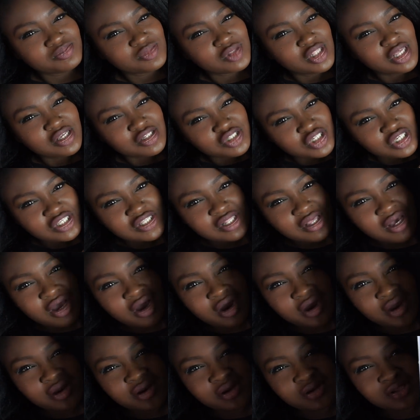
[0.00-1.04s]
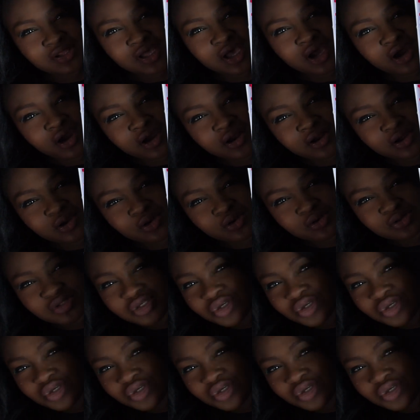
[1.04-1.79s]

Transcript: Look, just look harder. Look harder.